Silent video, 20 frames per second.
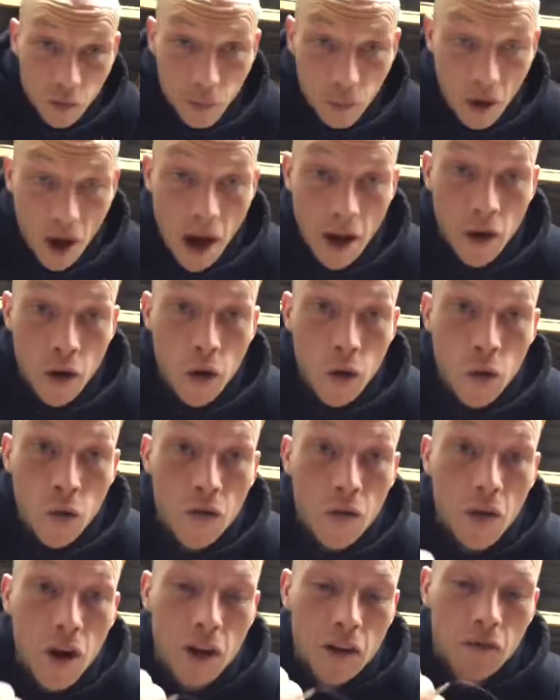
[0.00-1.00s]
a brand new
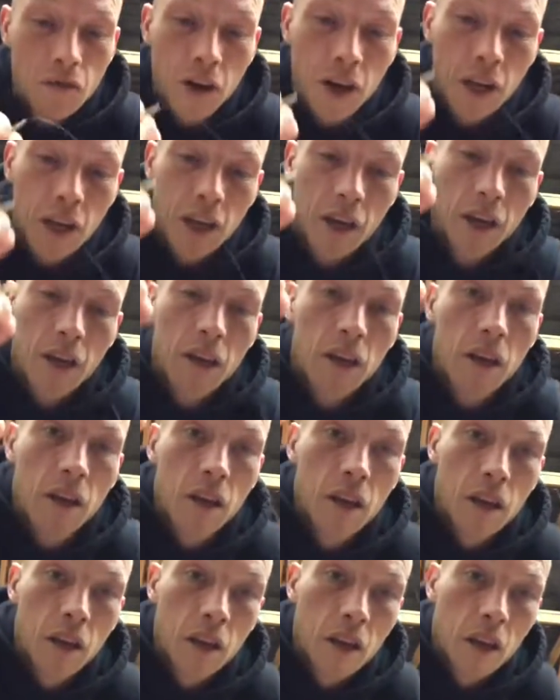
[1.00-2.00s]
fresh rig.
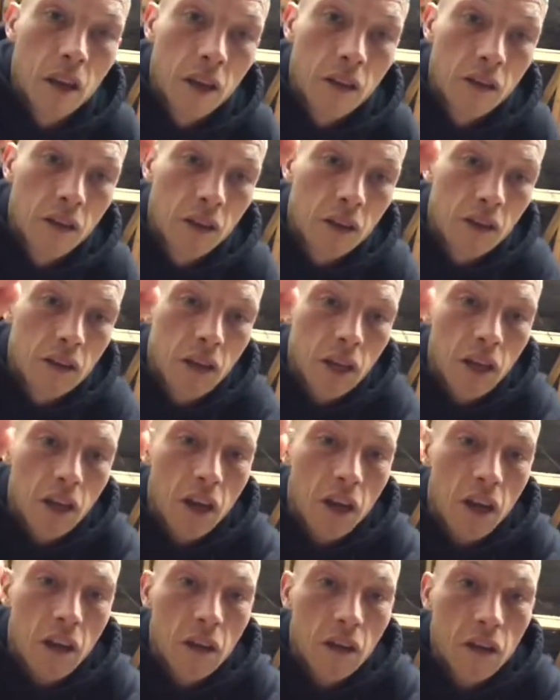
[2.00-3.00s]
As you can see,
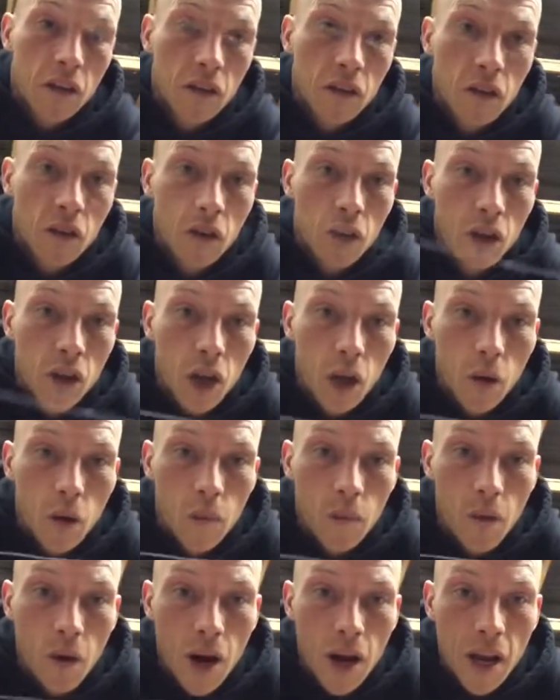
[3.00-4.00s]
look, it's got the
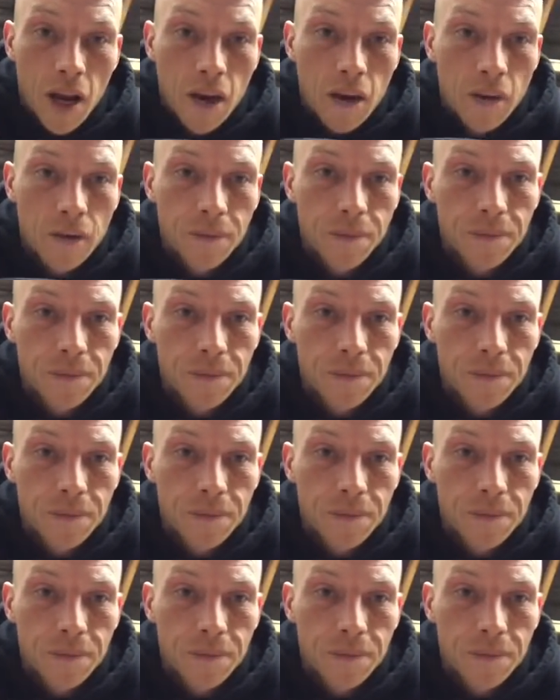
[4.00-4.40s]
coated braid,